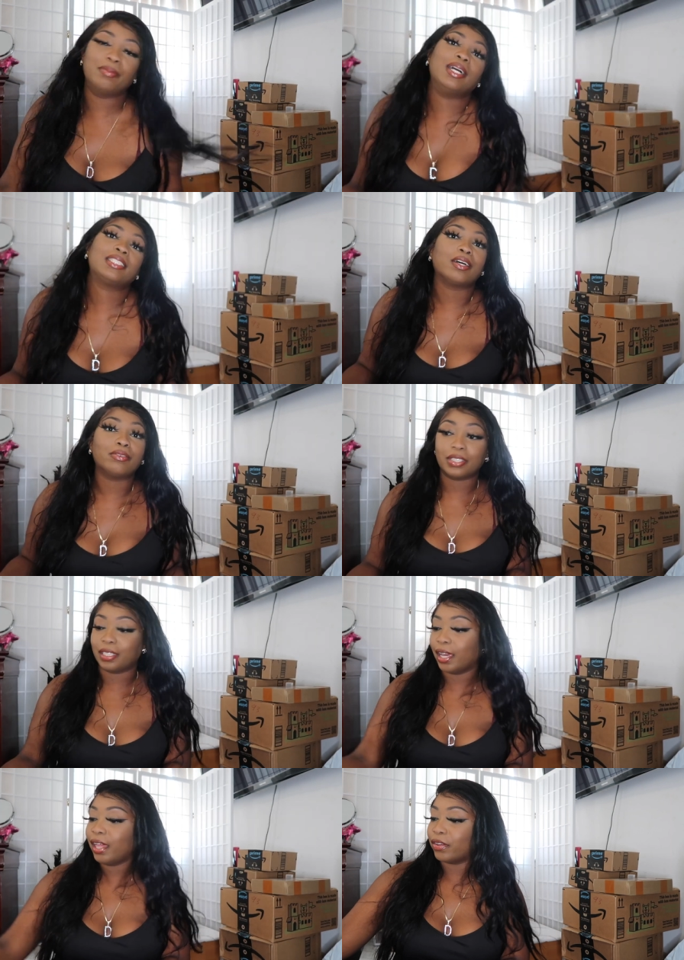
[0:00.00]
myself
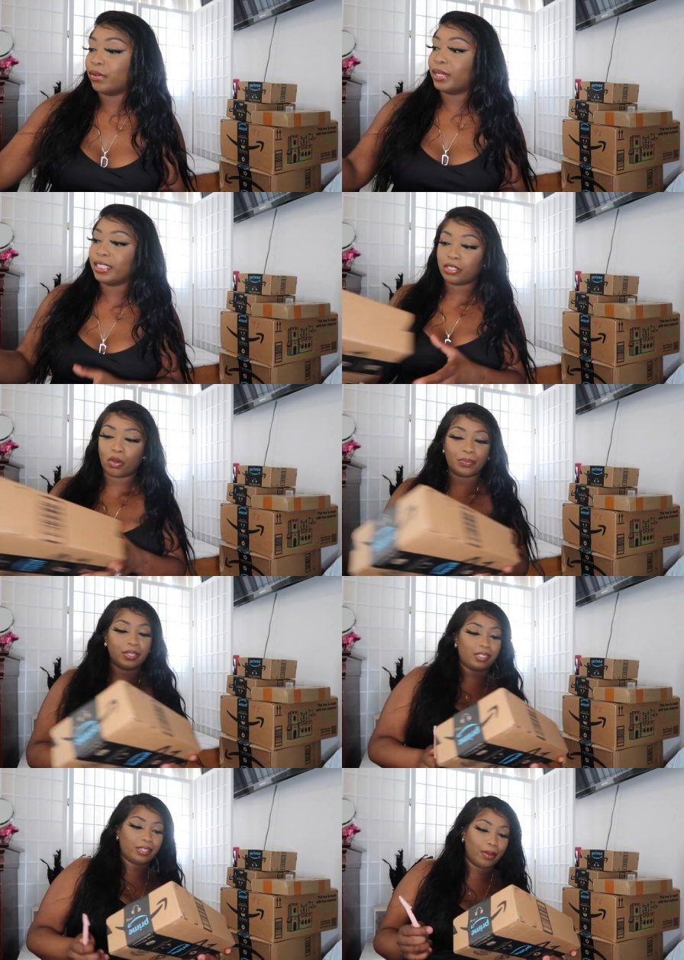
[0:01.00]
together let's open
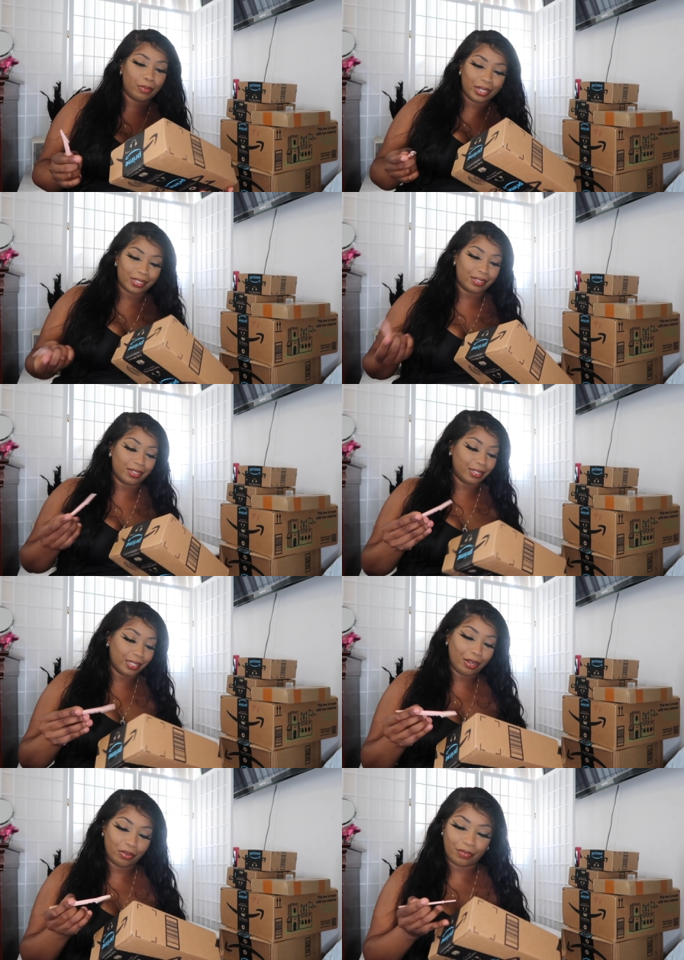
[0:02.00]
this up what is this
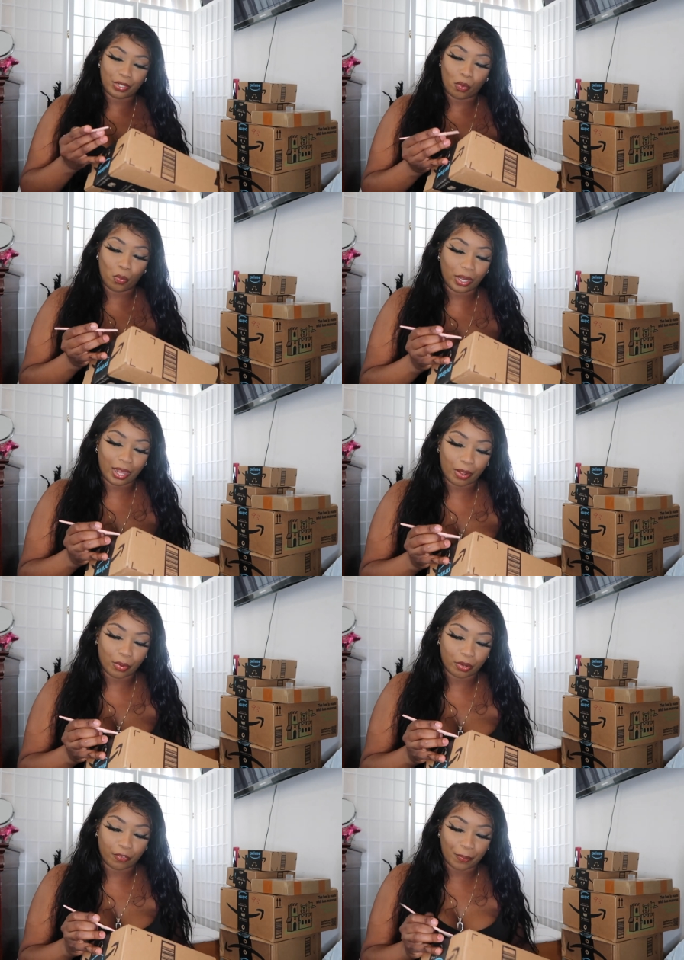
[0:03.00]
i don't even know what i
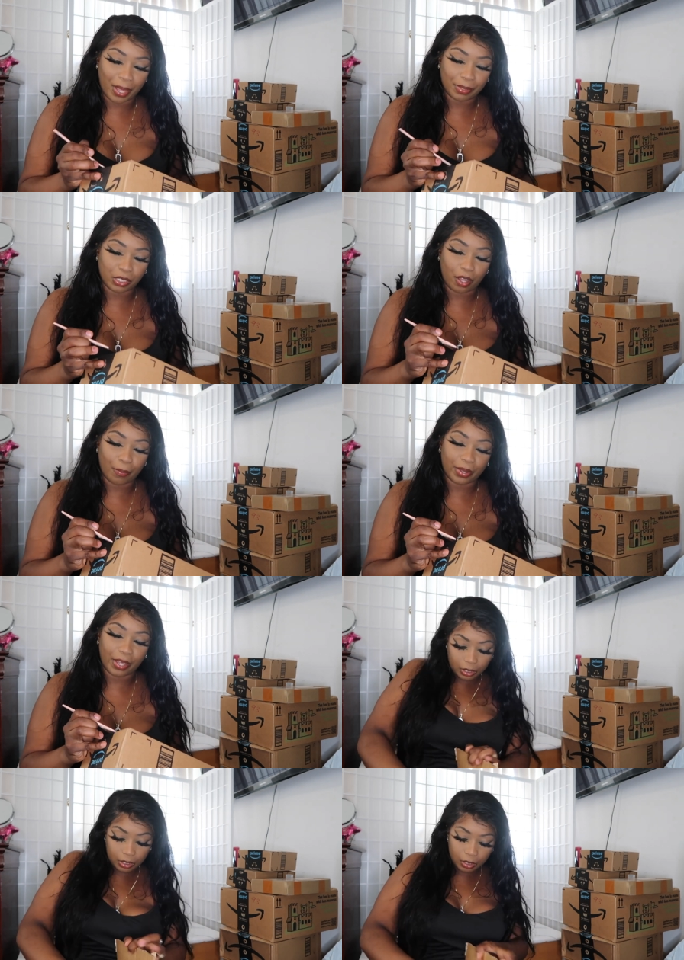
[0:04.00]
ordered from amazon
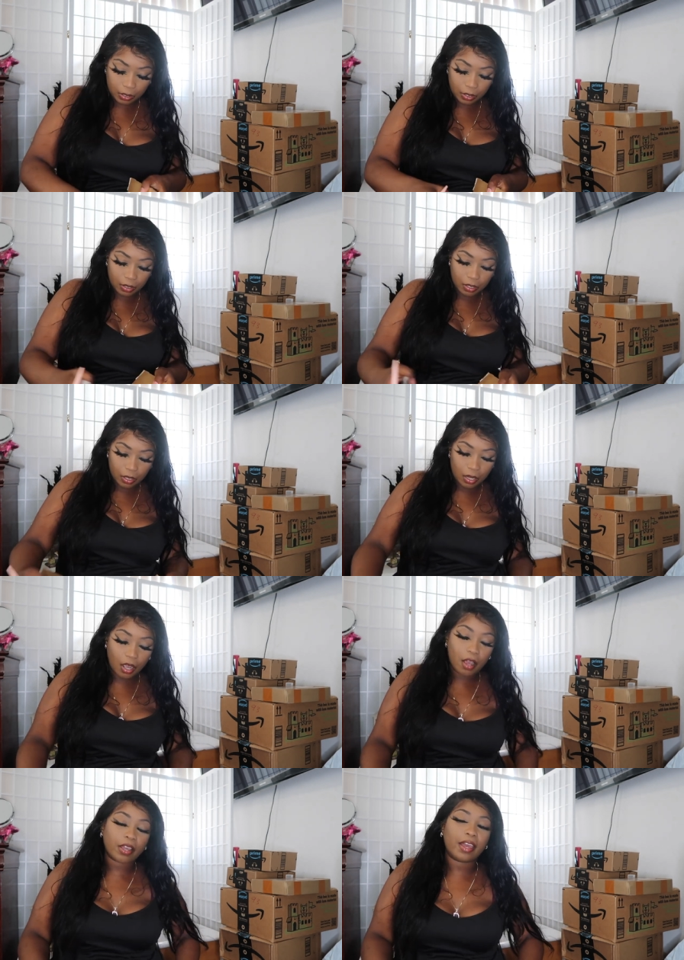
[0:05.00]
but
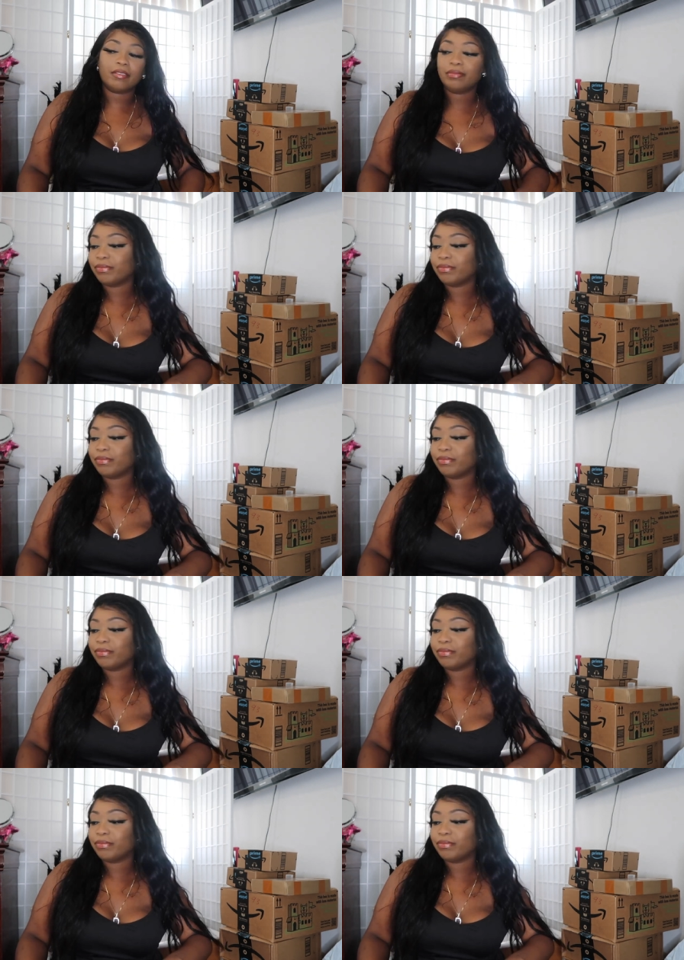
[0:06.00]
okay